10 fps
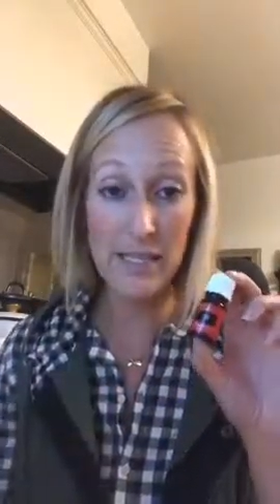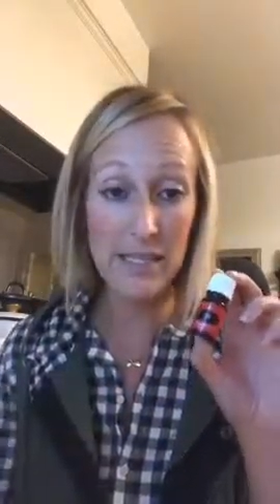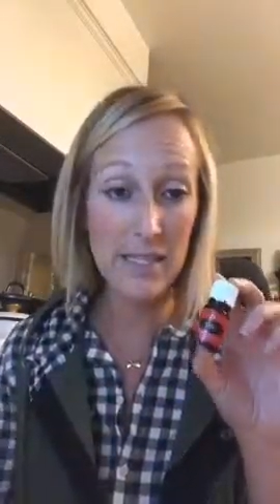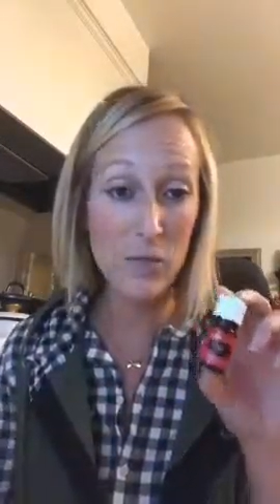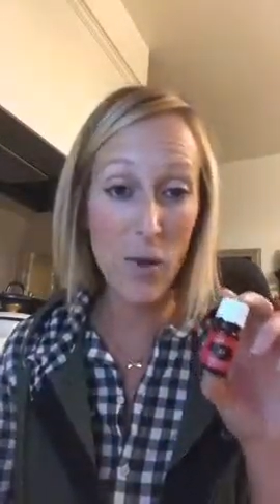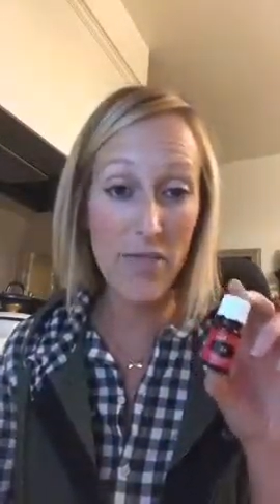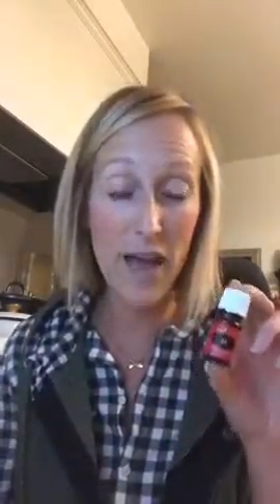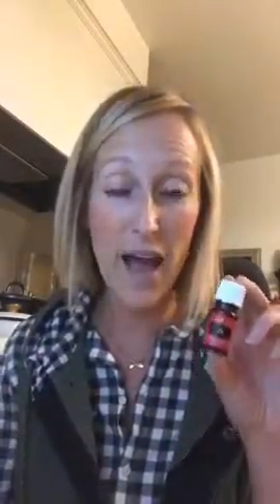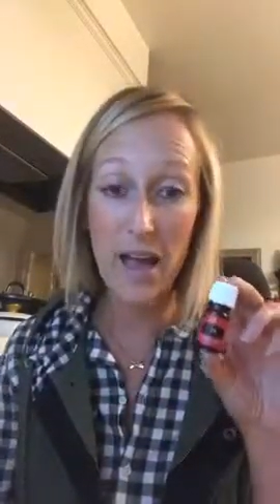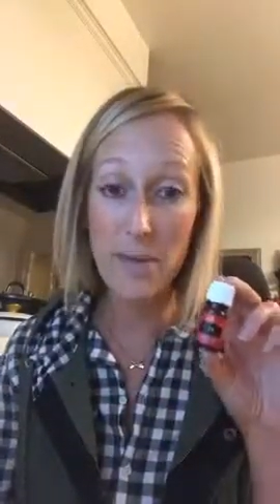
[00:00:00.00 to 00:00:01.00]
This is one
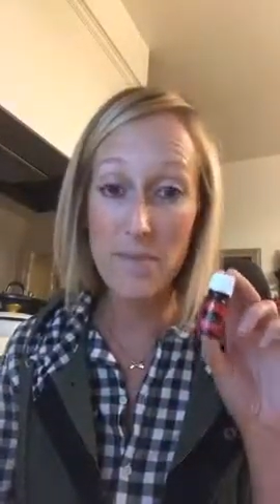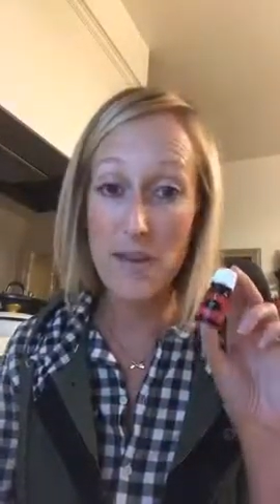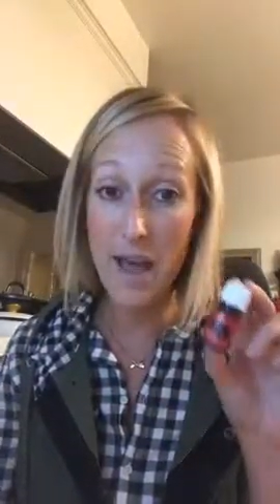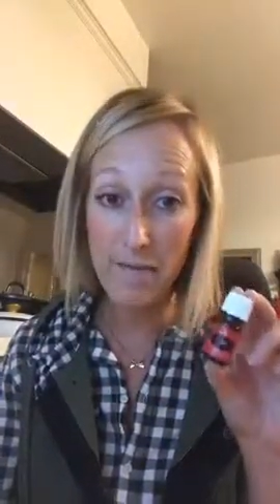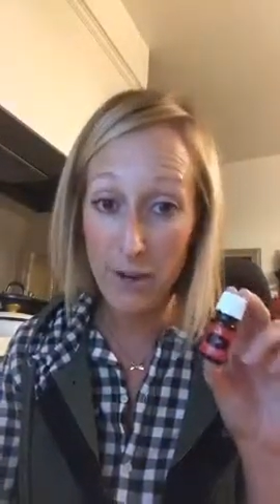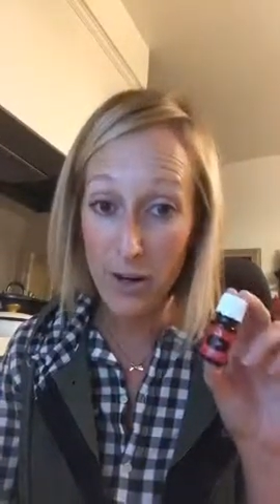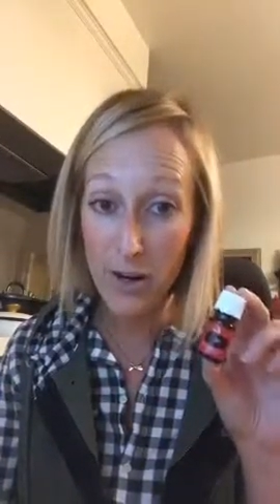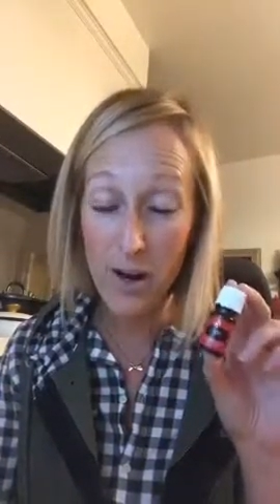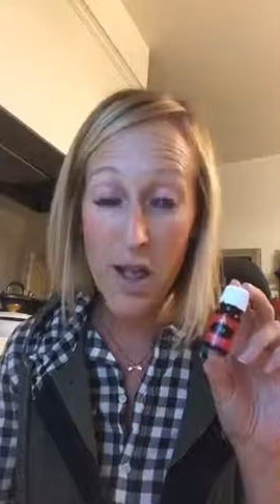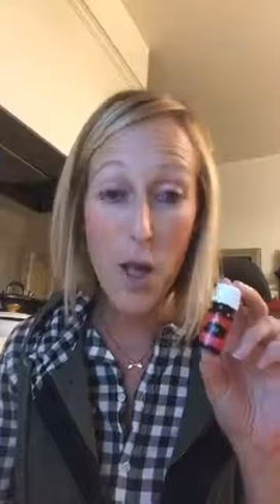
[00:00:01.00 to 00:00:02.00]
that I'm never